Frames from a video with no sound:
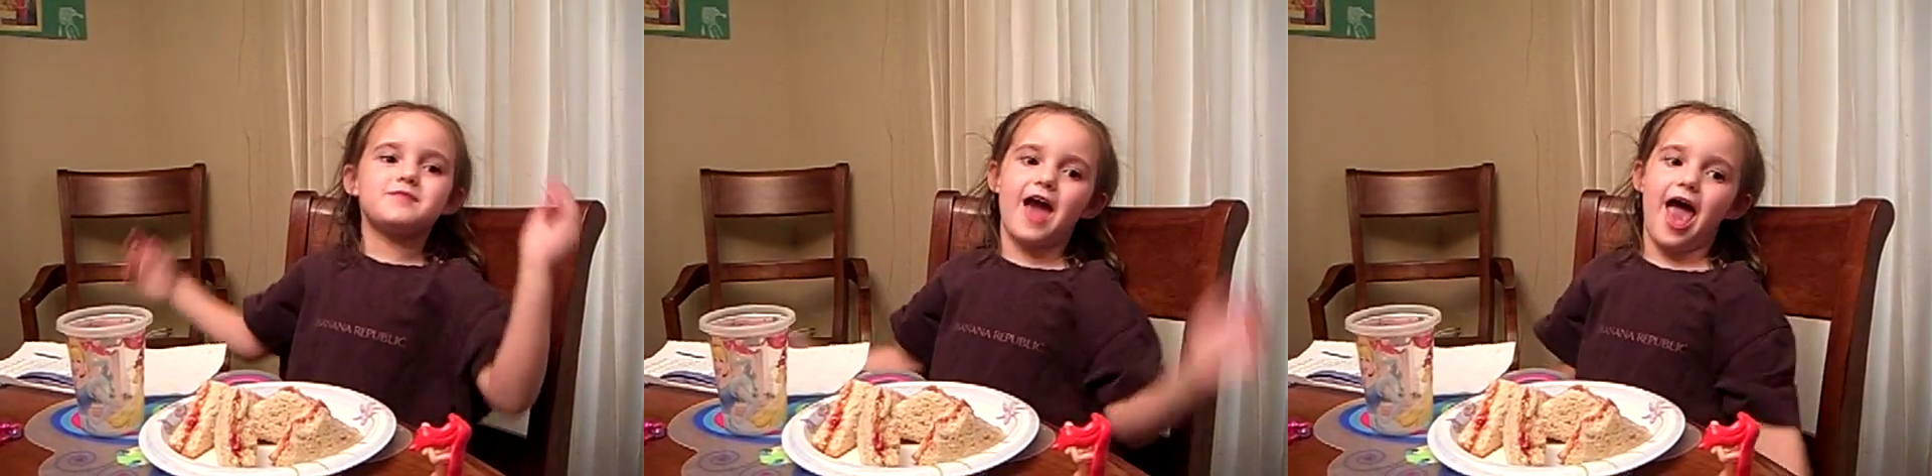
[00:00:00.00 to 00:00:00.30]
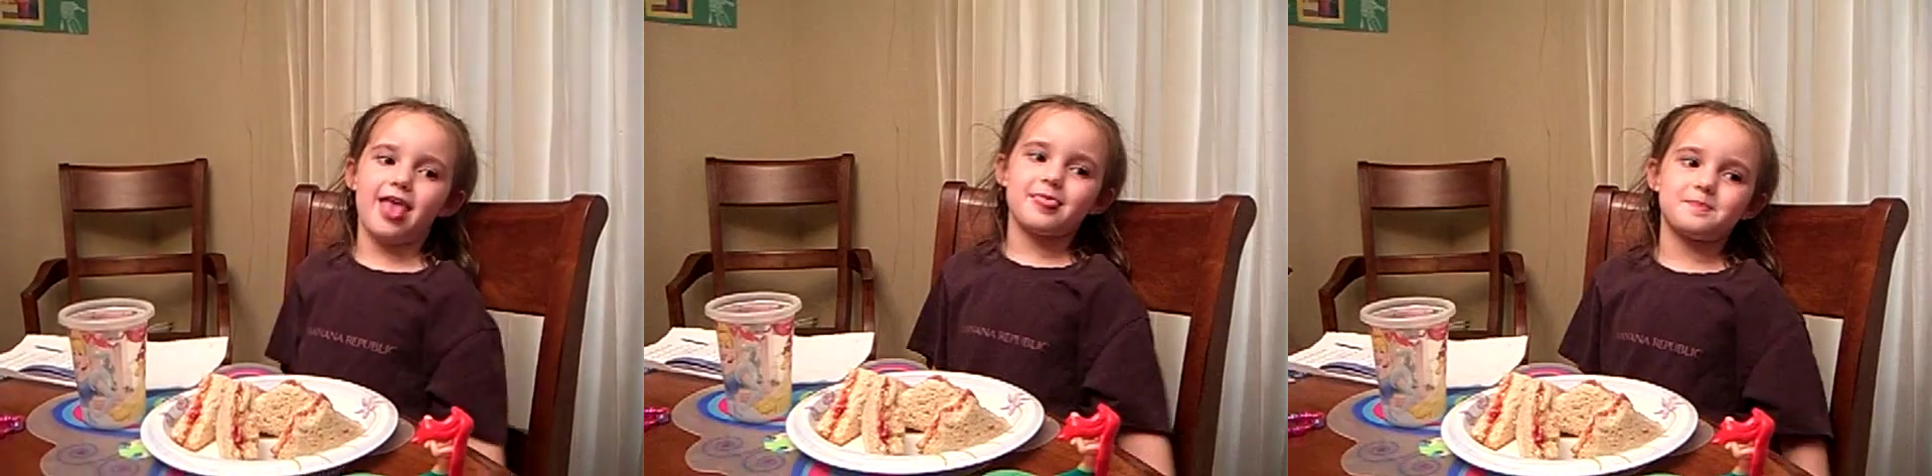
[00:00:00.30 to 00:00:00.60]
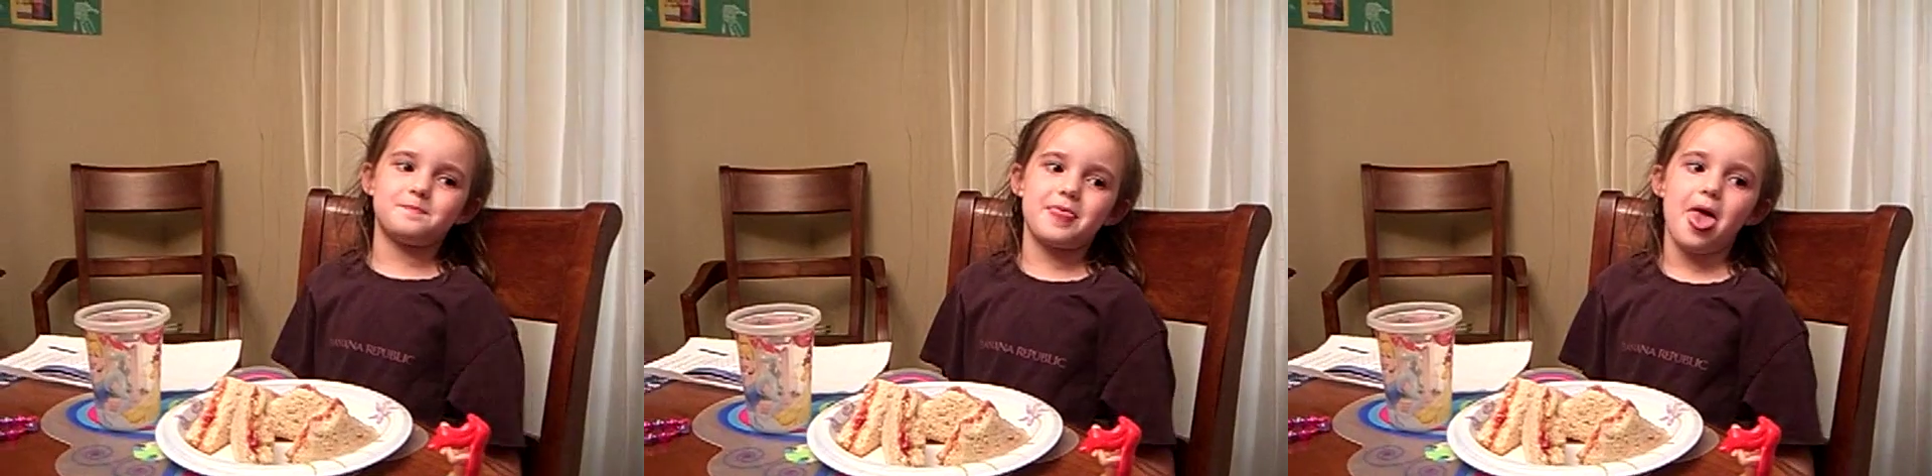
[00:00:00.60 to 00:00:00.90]
Wow.
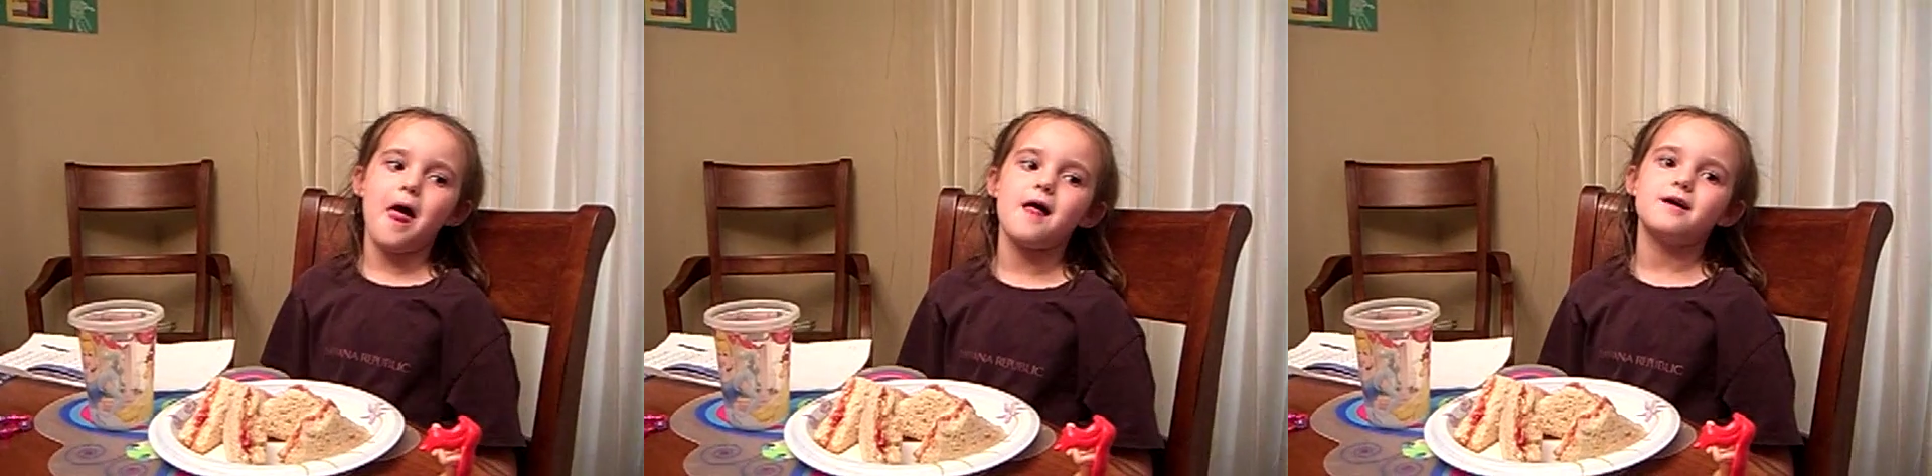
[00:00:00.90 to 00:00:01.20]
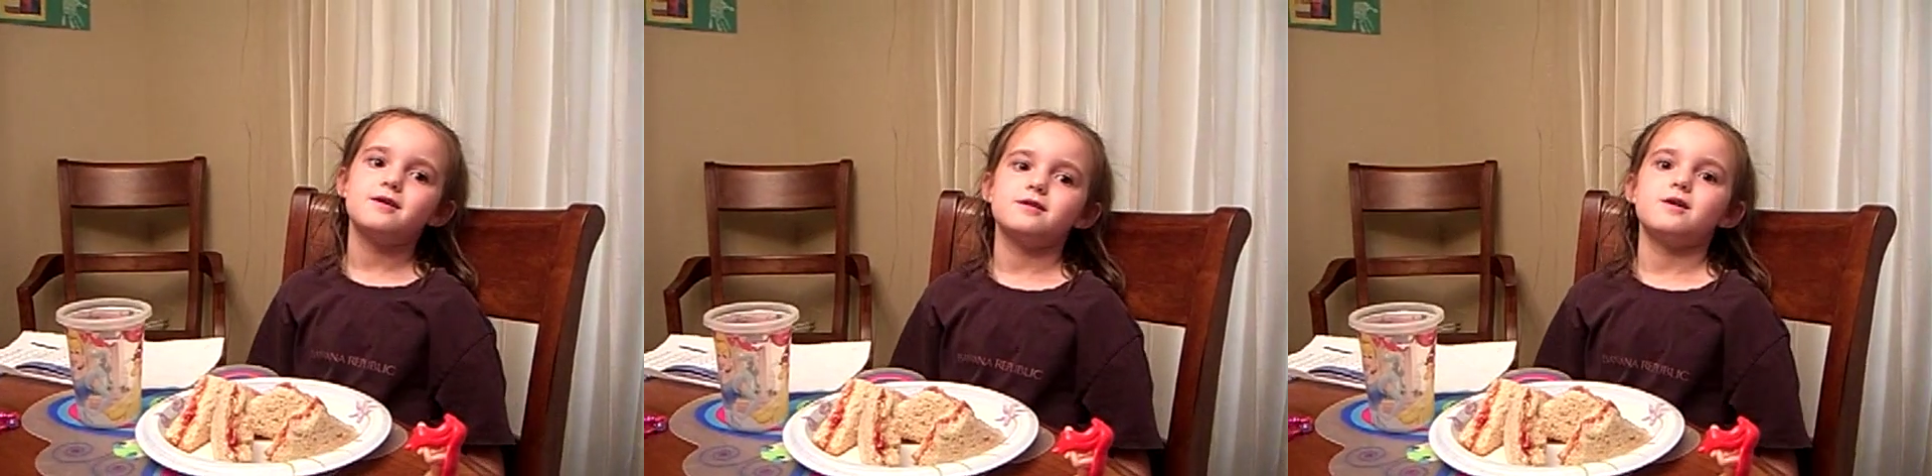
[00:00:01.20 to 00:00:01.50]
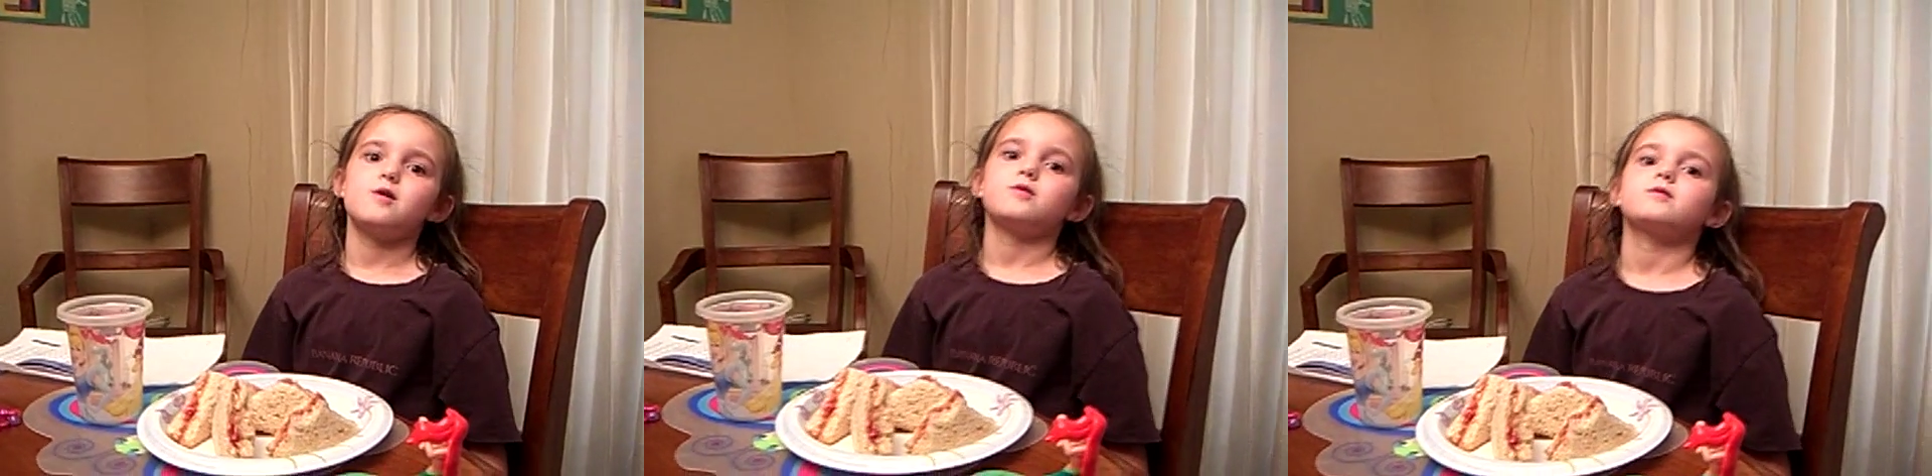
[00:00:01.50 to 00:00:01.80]

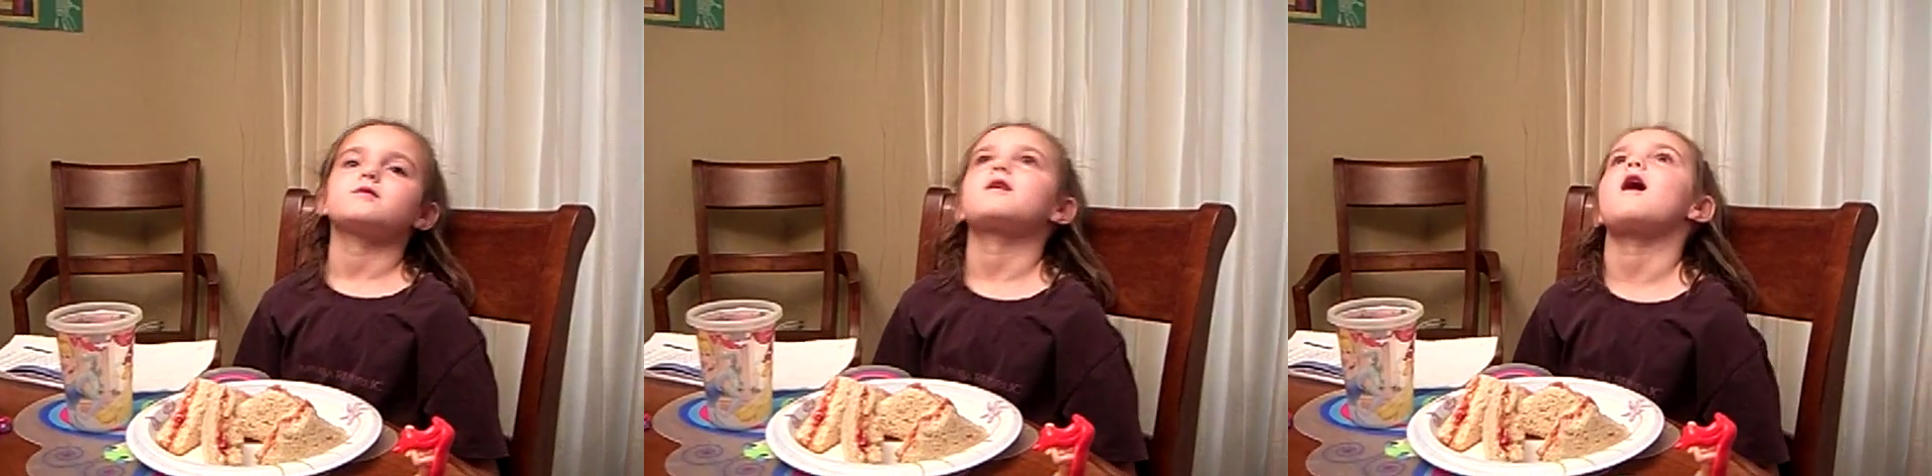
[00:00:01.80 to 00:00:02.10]
That's a fun